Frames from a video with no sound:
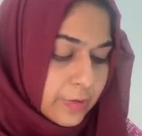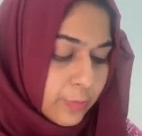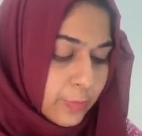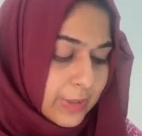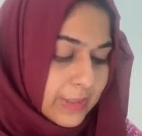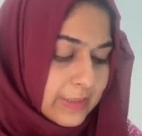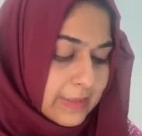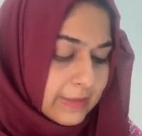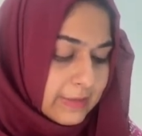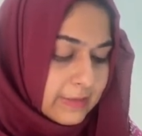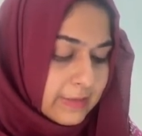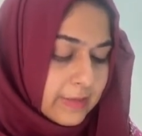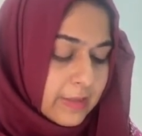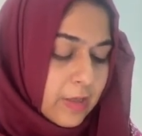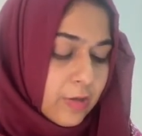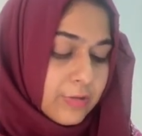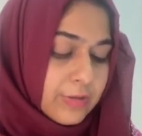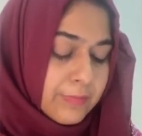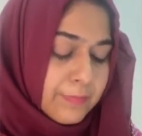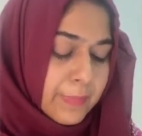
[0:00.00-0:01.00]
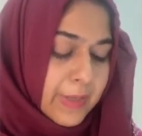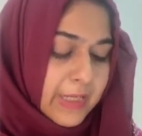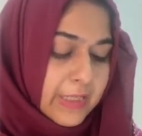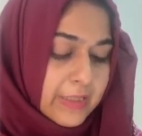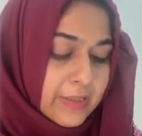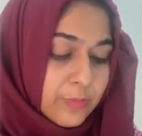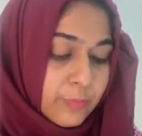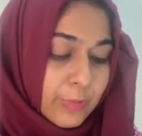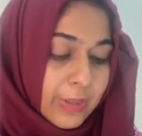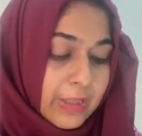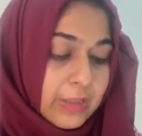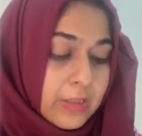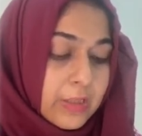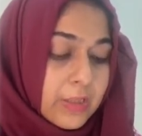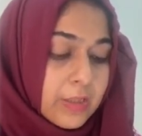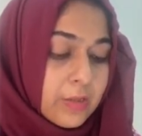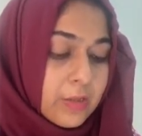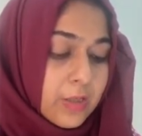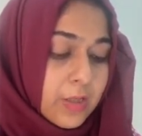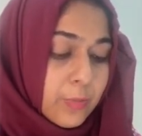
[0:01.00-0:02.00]
160,000 minus
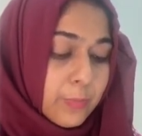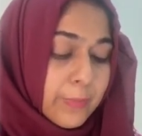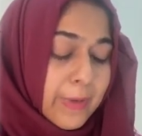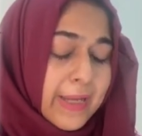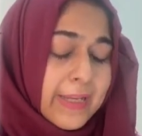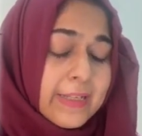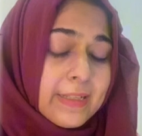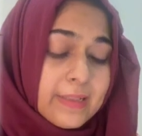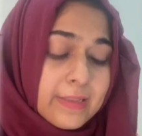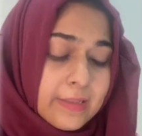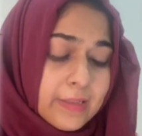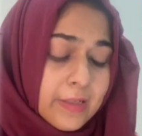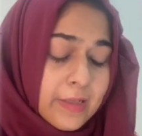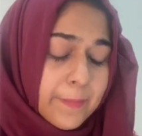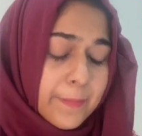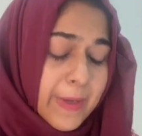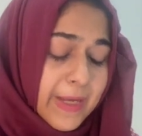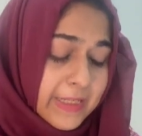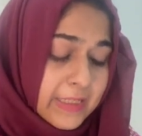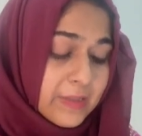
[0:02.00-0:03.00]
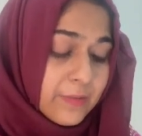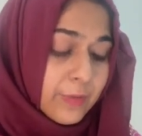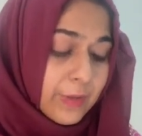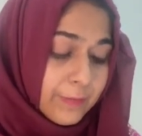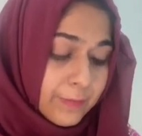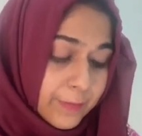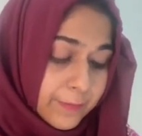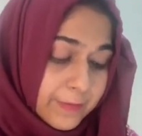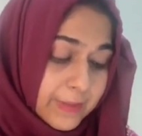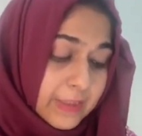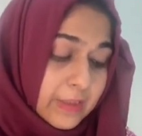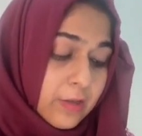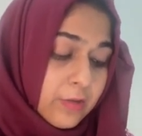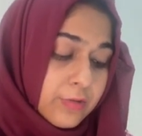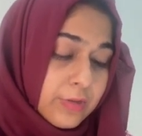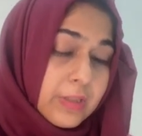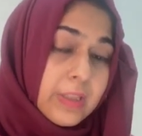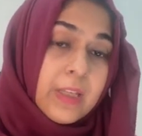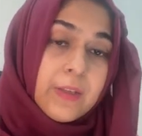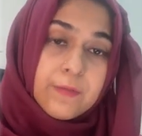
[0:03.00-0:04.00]
1 uh, minus, uh, minus
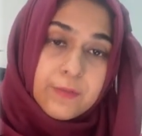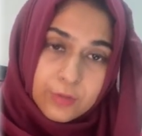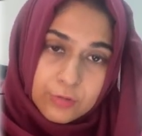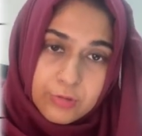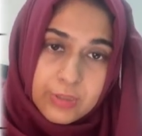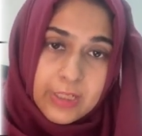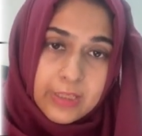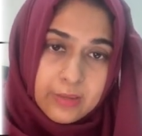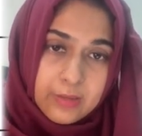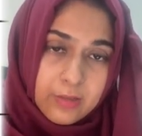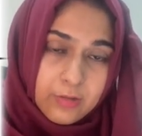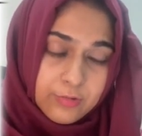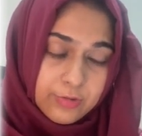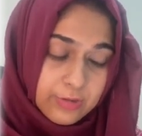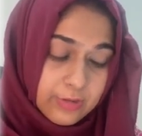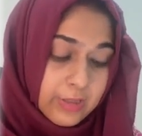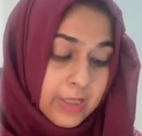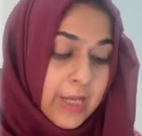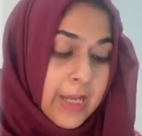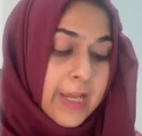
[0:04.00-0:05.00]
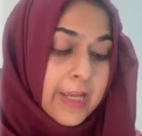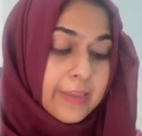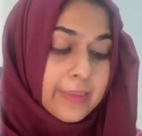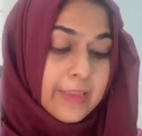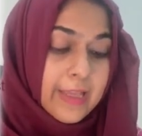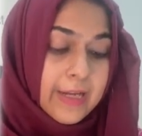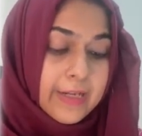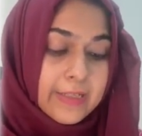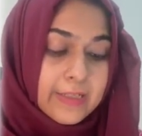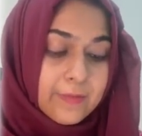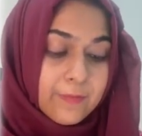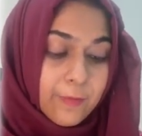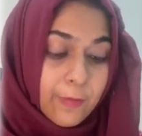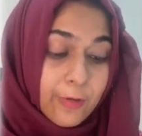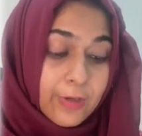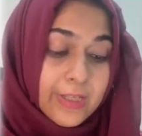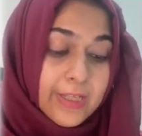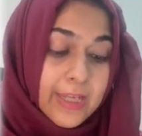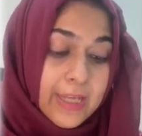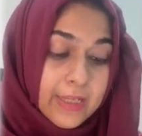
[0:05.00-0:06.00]
150,000 gives you 10,000. That is
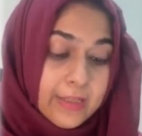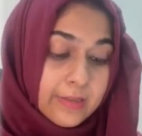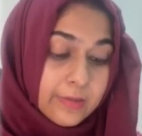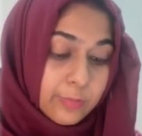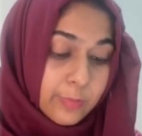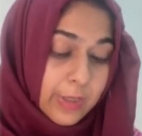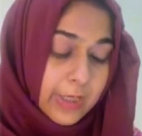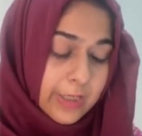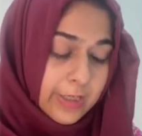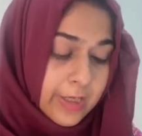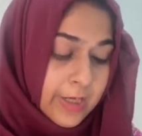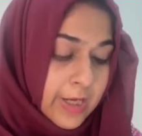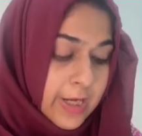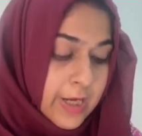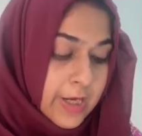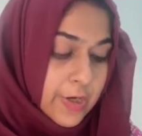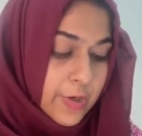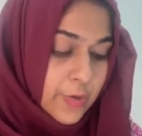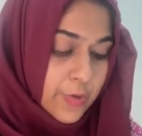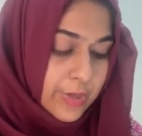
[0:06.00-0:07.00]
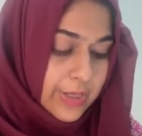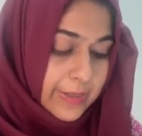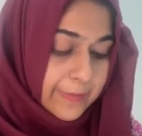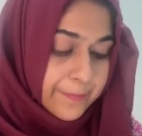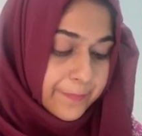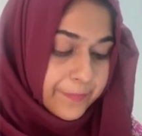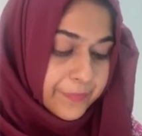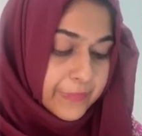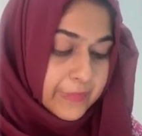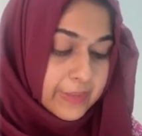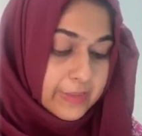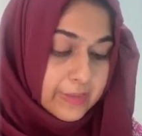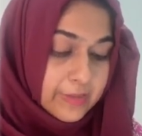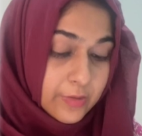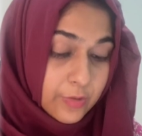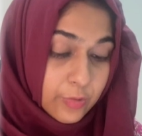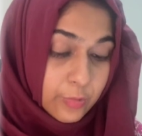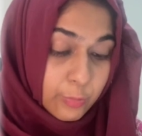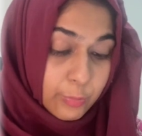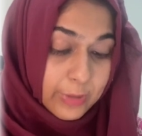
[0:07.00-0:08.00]
for case 1. Okay,
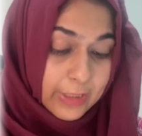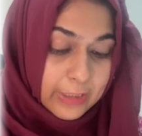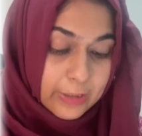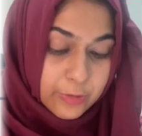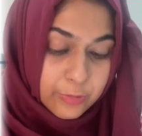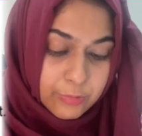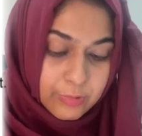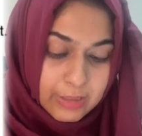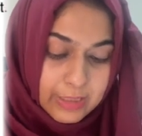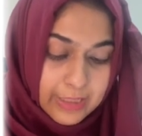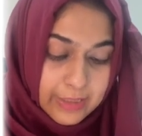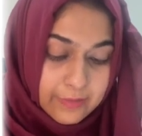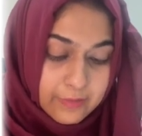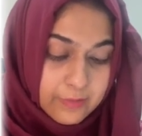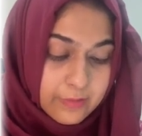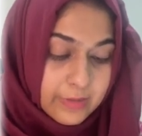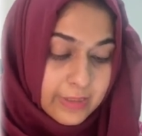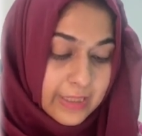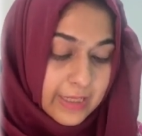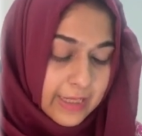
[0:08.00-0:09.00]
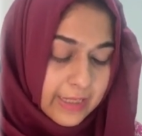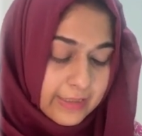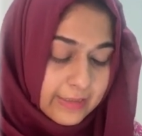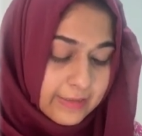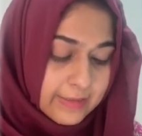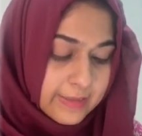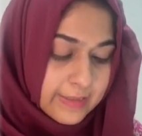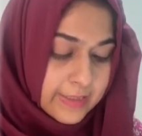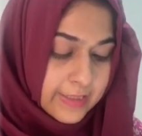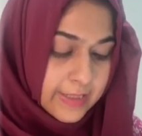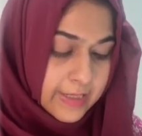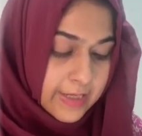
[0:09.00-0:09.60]
so we'll do another case